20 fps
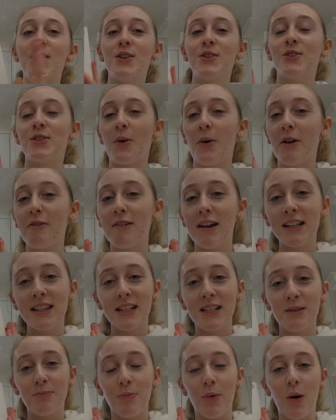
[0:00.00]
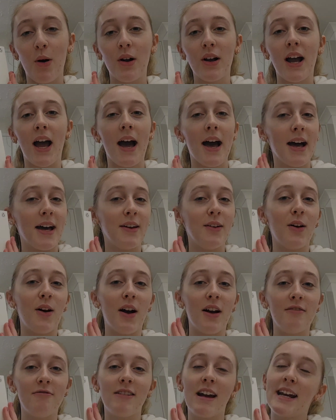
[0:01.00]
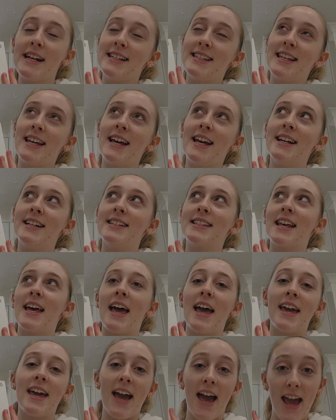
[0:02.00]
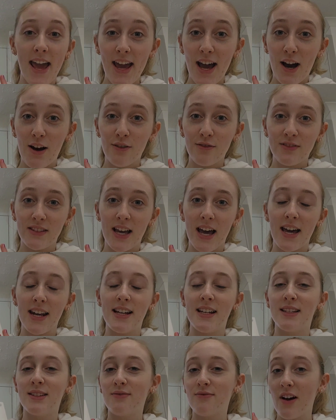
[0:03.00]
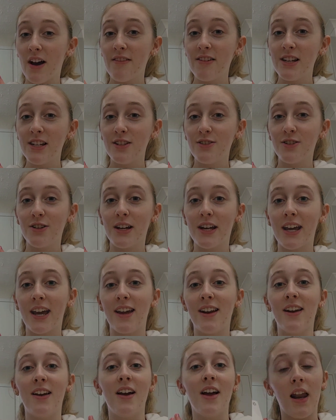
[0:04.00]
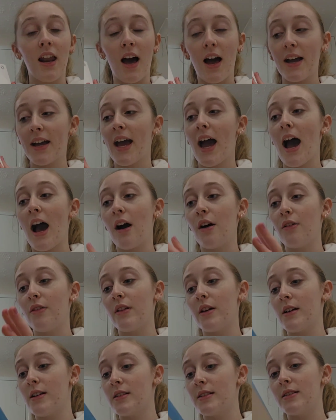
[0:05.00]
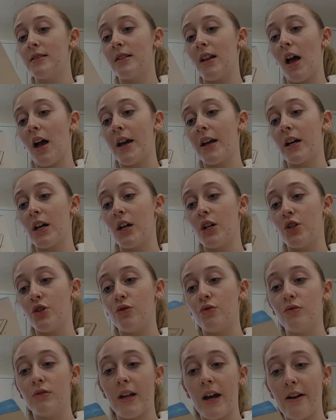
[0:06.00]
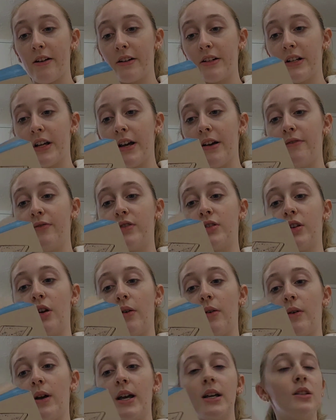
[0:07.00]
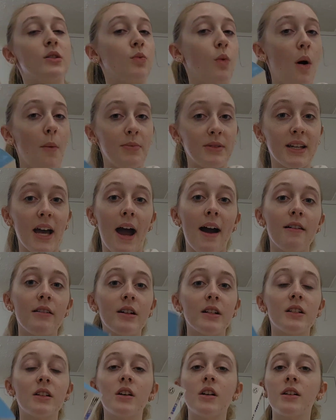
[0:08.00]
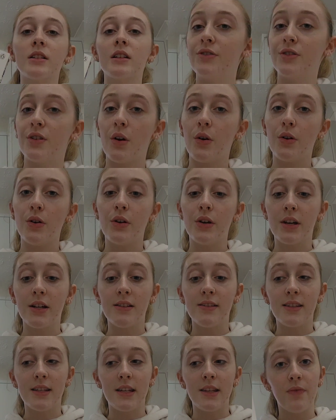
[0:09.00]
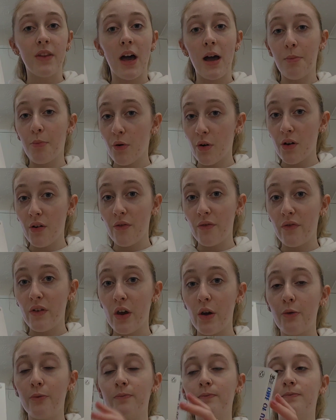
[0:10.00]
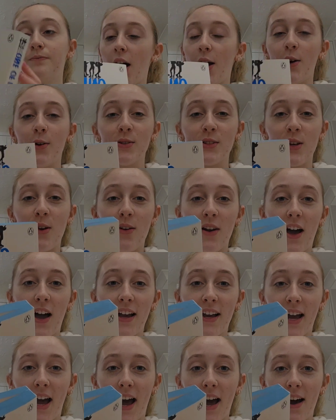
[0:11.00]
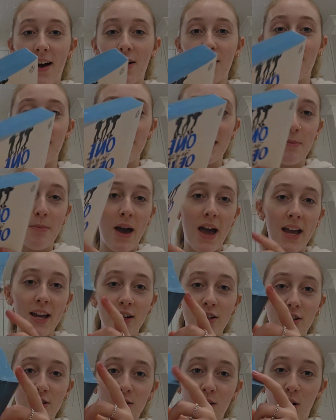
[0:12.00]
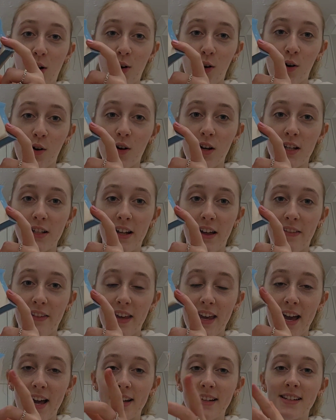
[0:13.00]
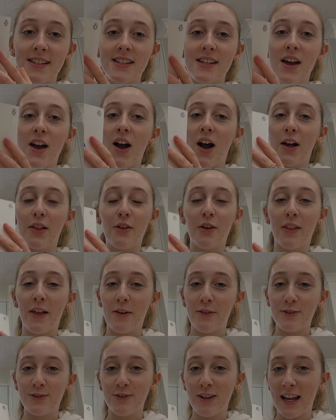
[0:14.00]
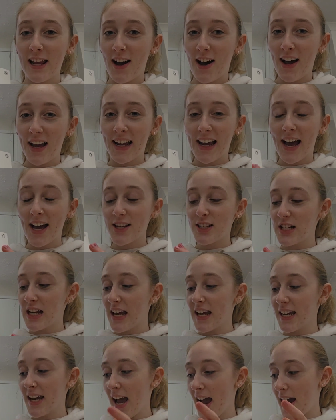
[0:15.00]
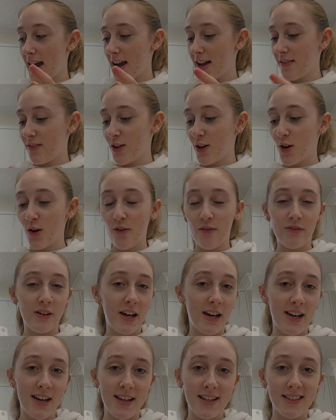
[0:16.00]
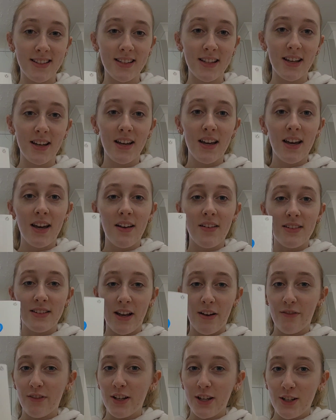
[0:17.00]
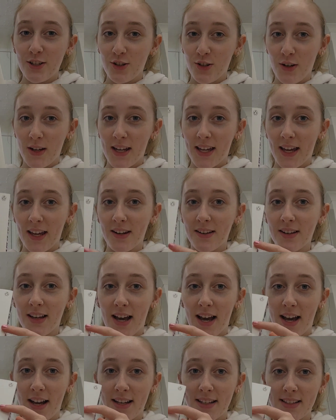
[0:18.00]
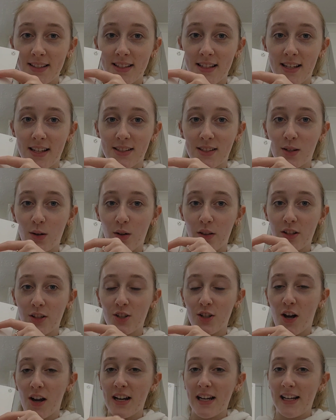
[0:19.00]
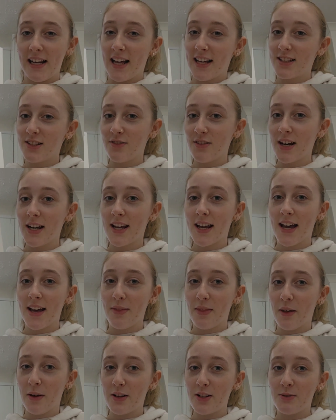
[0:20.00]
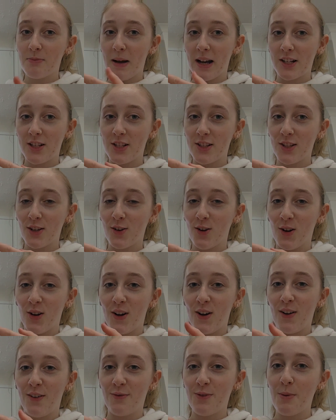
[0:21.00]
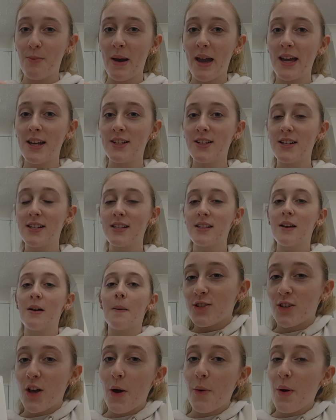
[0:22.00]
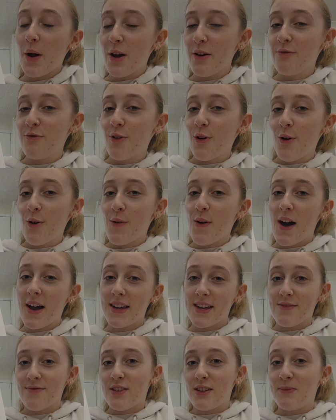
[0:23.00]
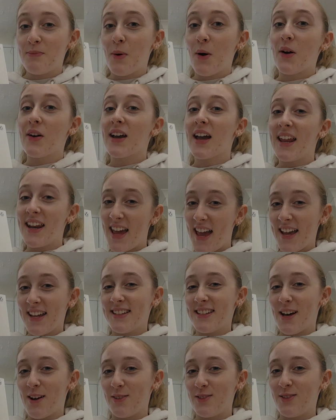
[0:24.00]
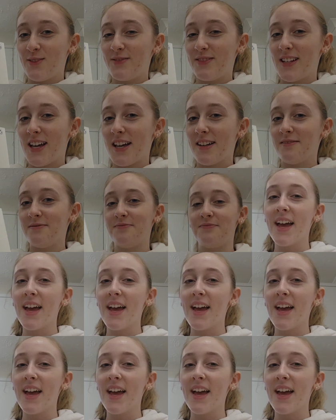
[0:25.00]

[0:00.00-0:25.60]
So I read this book and I rate it a 8 out of 10. It's very intriguing. I like how there's like a dual narrative, so it swaps characters so you can see their point of view. I also like how the pages are coloured at the end. I thought that was really eye-catching, and the cover is definitely intriguing as it's got the shiny lettering which matches the colour of the pages. So overall I give this book an 8 out of 10.